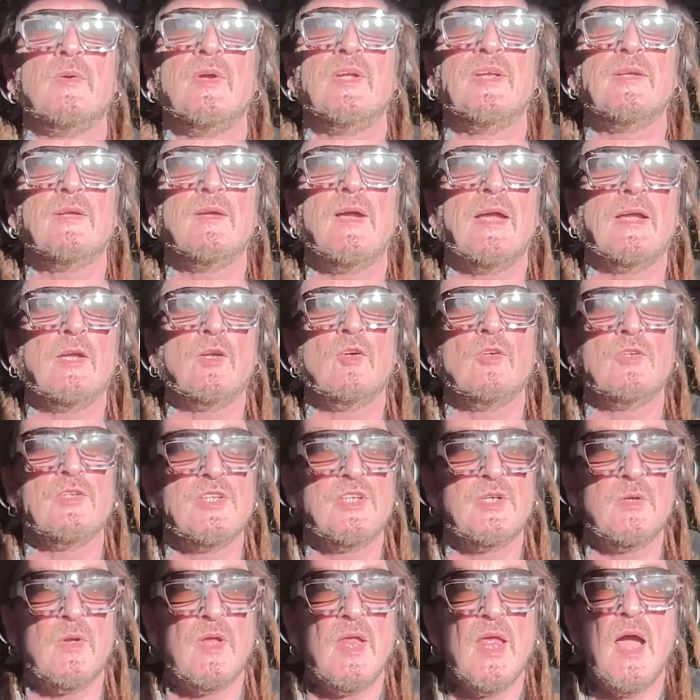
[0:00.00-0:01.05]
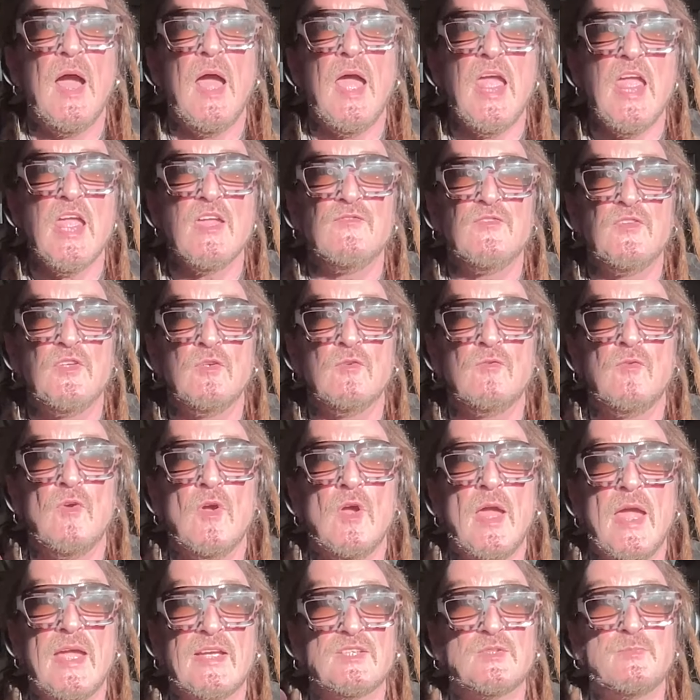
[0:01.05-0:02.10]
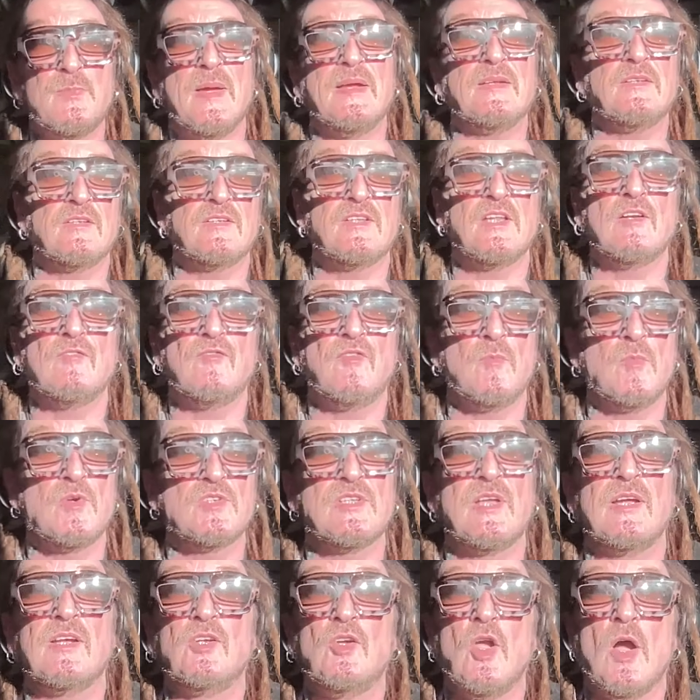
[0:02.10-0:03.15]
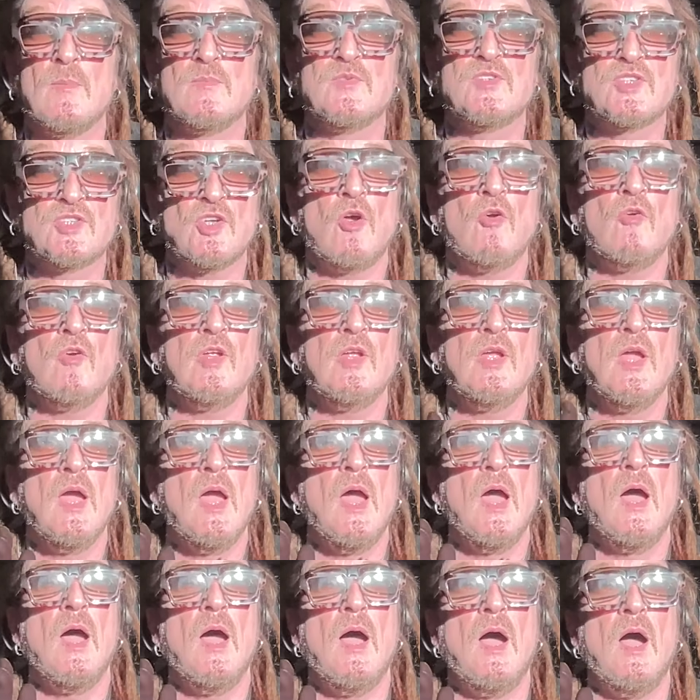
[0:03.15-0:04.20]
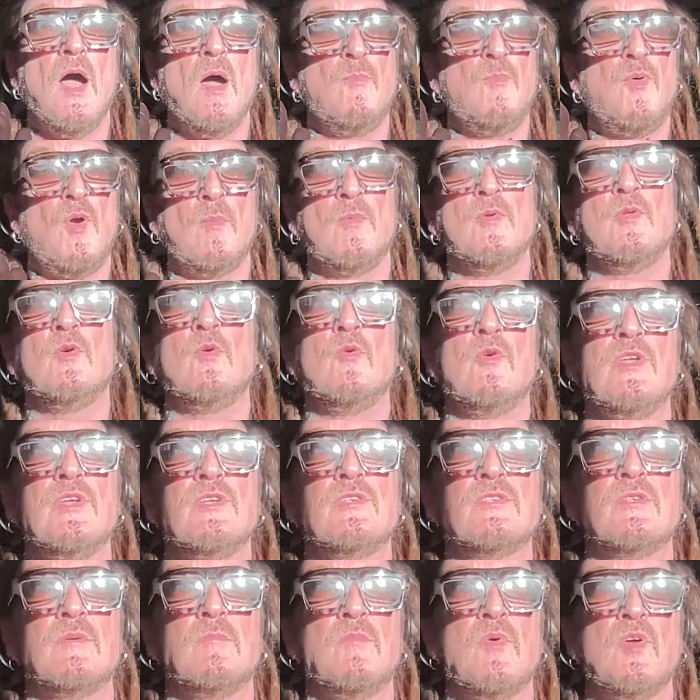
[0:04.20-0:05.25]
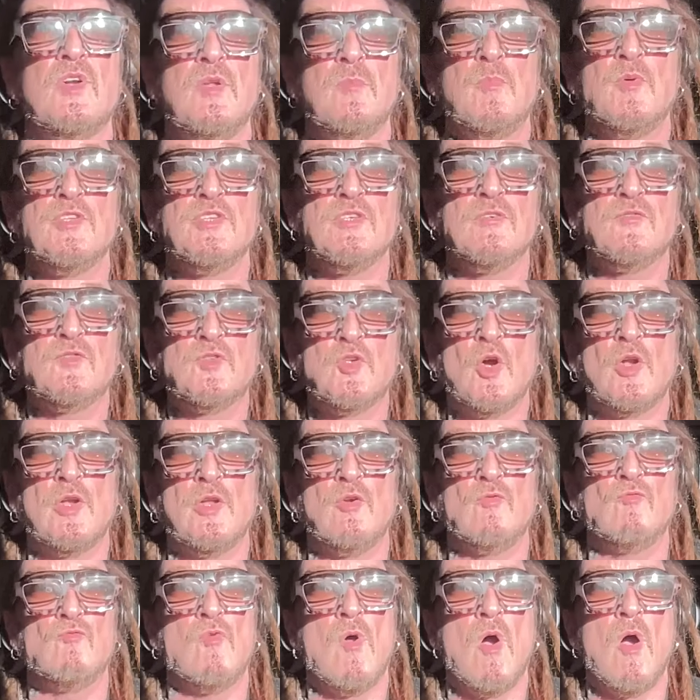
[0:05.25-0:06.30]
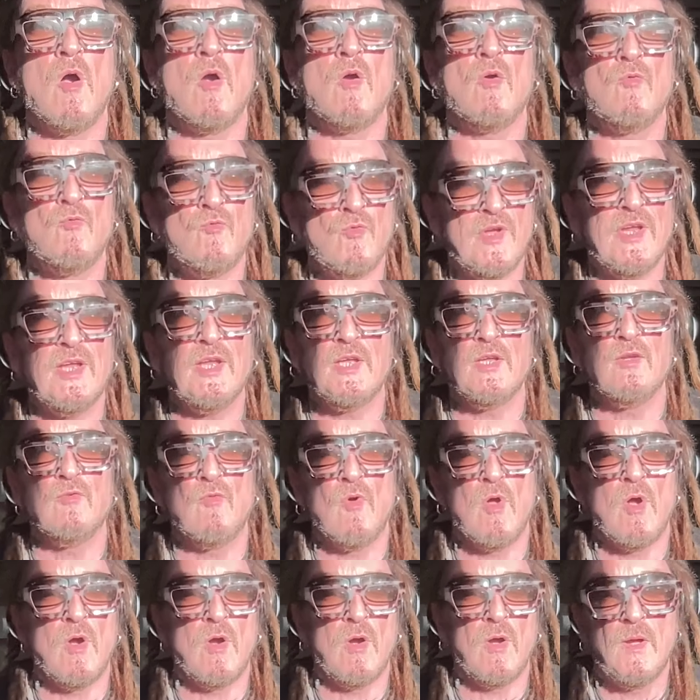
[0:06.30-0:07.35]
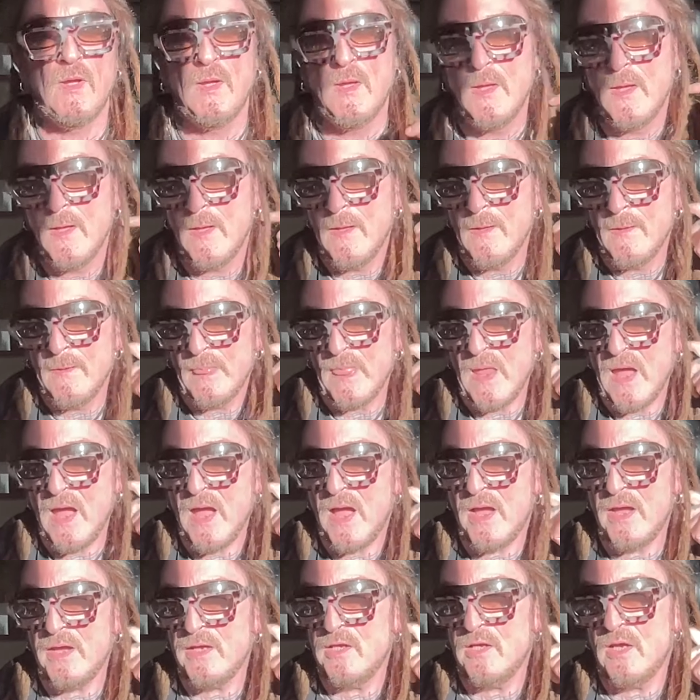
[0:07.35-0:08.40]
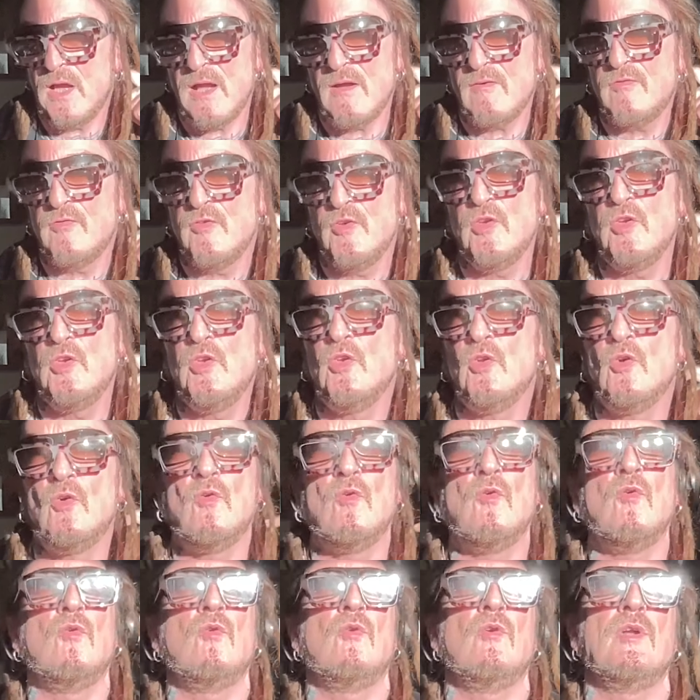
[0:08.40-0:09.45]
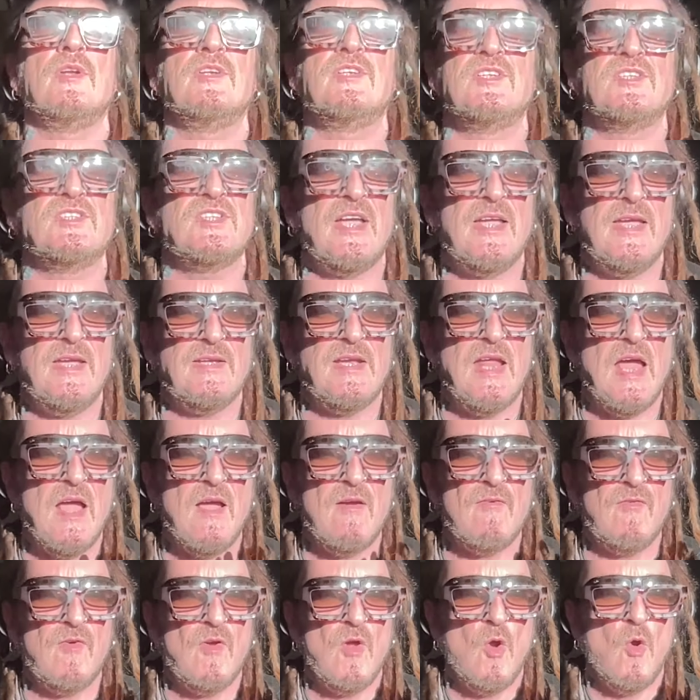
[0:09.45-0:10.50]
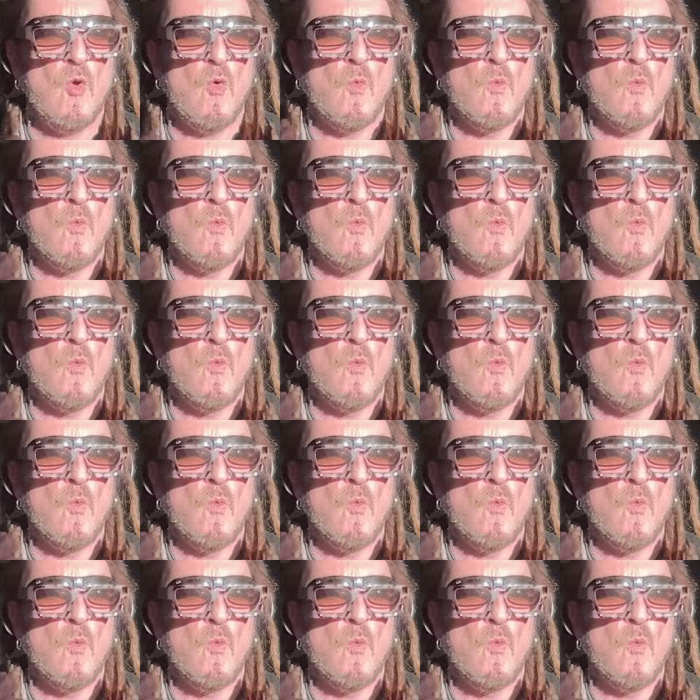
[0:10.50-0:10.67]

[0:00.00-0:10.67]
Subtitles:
do it. If you've expected that from us, I'm sorry. I probably owe you some money, but you've got it wrong. Really wrong. I have no desire to have